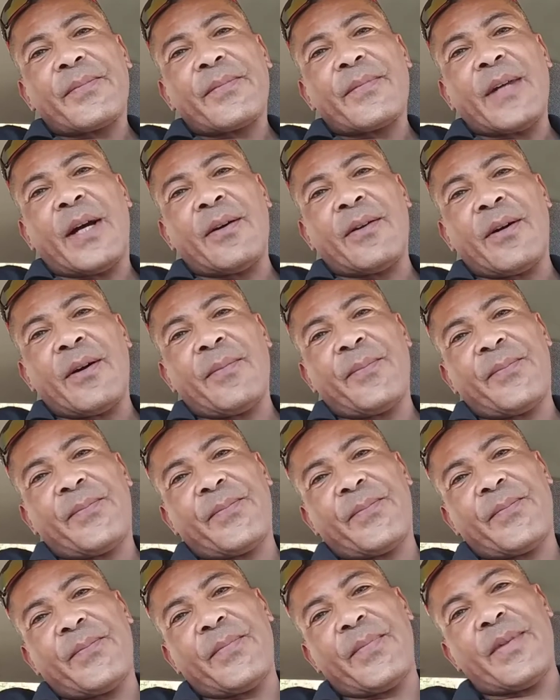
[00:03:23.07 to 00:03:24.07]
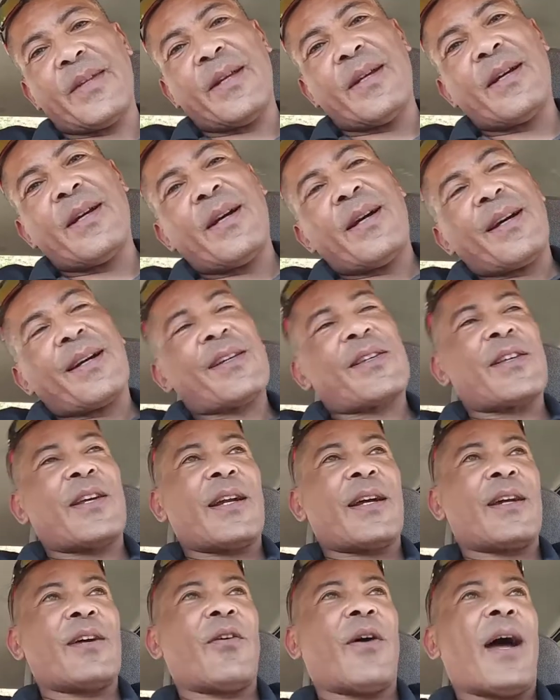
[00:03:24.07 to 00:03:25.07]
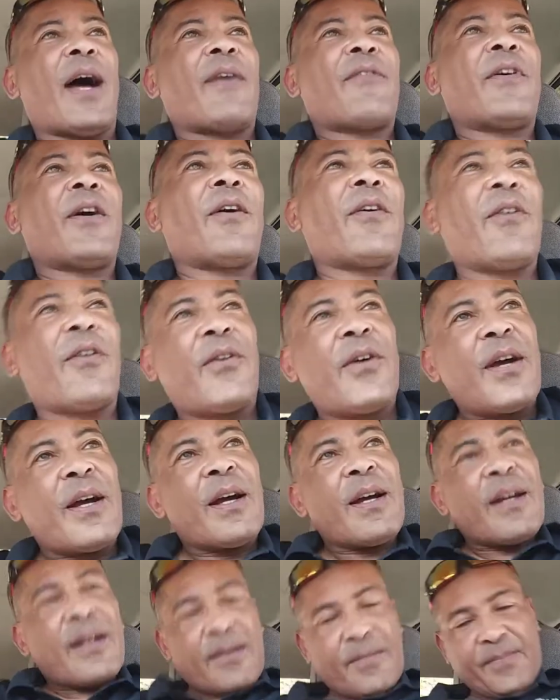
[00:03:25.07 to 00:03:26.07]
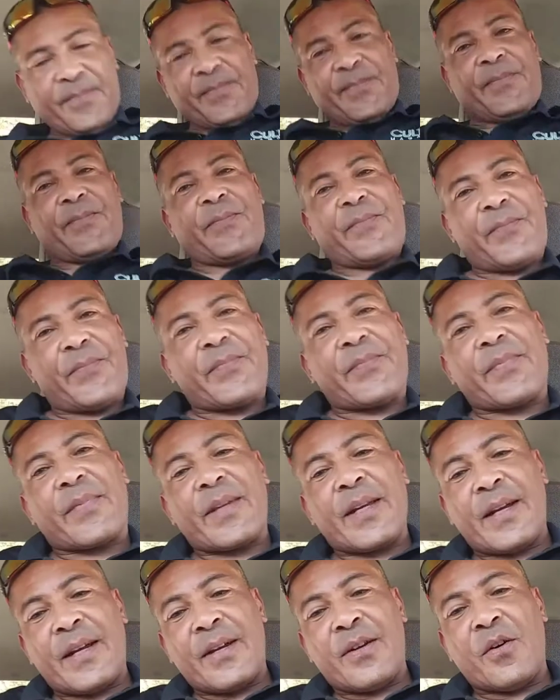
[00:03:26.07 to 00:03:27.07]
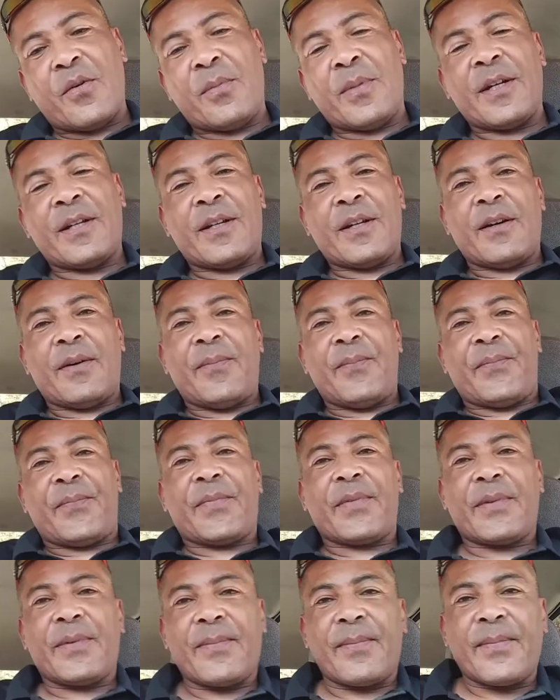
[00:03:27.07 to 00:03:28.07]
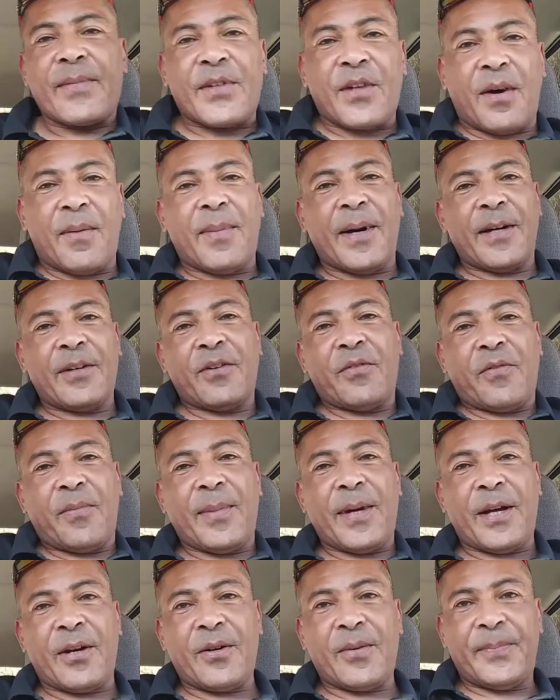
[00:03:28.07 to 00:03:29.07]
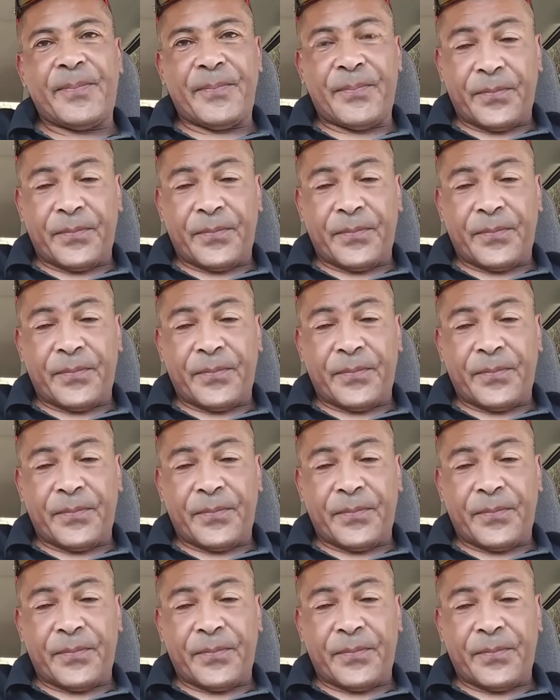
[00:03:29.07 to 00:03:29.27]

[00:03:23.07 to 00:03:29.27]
I don't know. I said I can go a half hour. It ain't no big deal. It's all mind over matter.